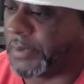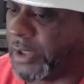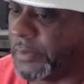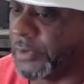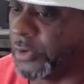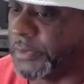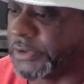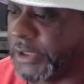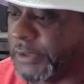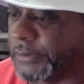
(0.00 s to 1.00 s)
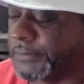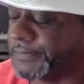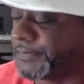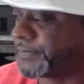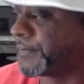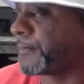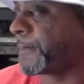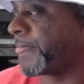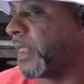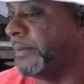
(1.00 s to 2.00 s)
Arum and Lomachenko
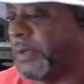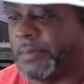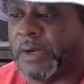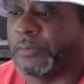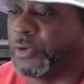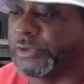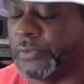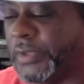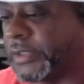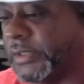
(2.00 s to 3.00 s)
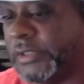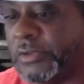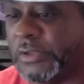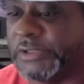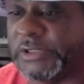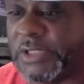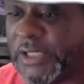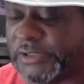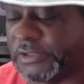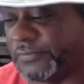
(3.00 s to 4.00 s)
Bob Arum goes on record. He calls these
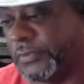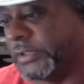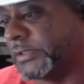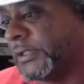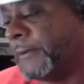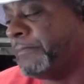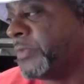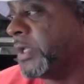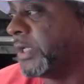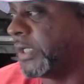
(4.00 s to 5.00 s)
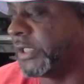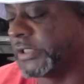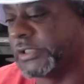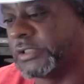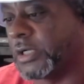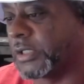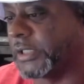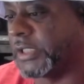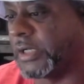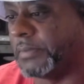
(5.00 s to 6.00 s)
guys his friends. He doesn't talk
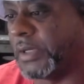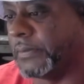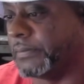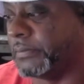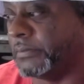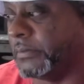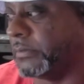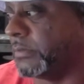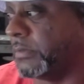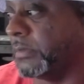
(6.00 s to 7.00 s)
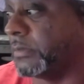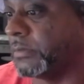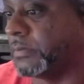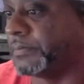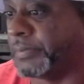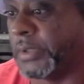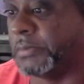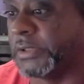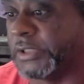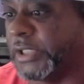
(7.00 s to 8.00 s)
like that about pretty
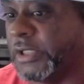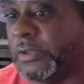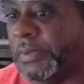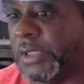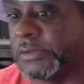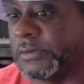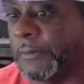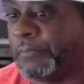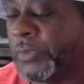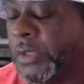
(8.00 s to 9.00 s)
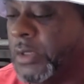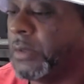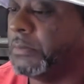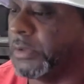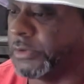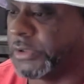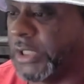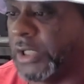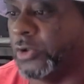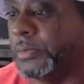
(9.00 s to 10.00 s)
much any other boxer. But you see
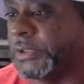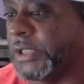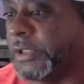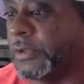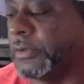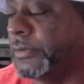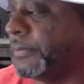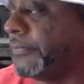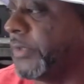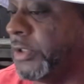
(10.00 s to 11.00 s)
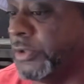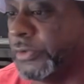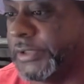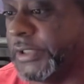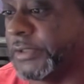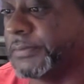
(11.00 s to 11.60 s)
that Lomachenko and Usyk.